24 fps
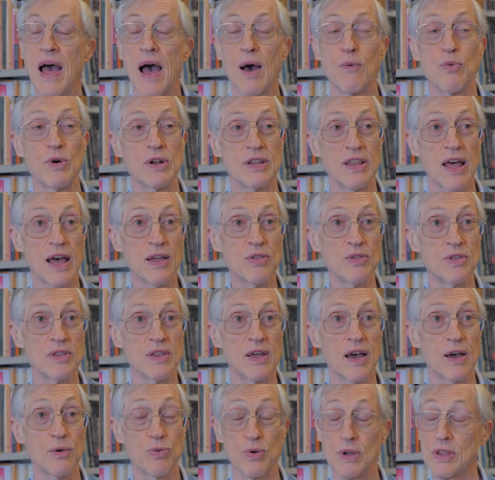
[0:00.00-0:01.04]
I
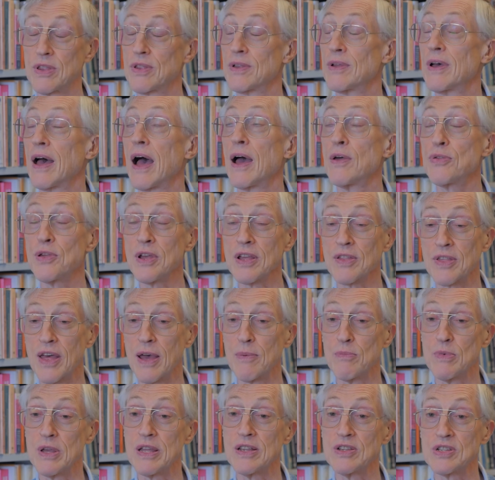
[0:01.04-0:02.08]
think
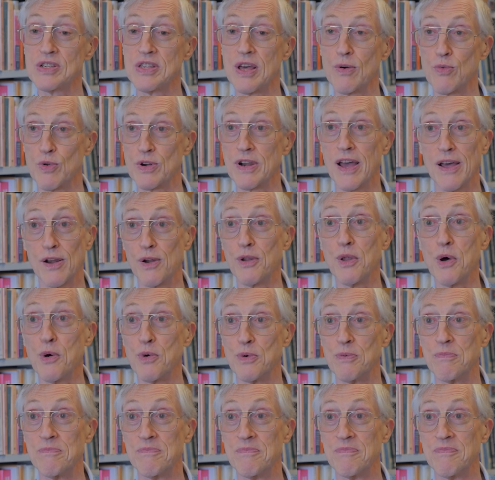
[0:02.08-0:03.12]
that means that we're not
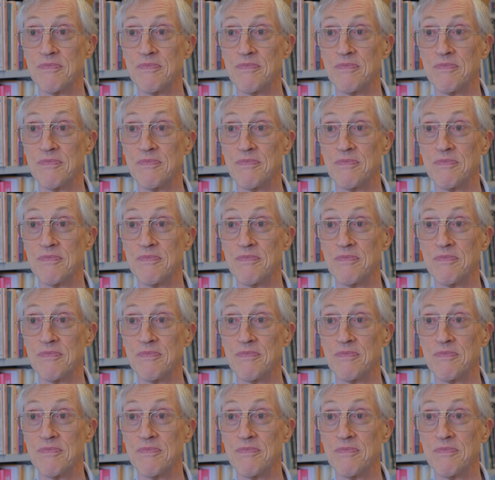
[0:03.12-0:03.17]
alone.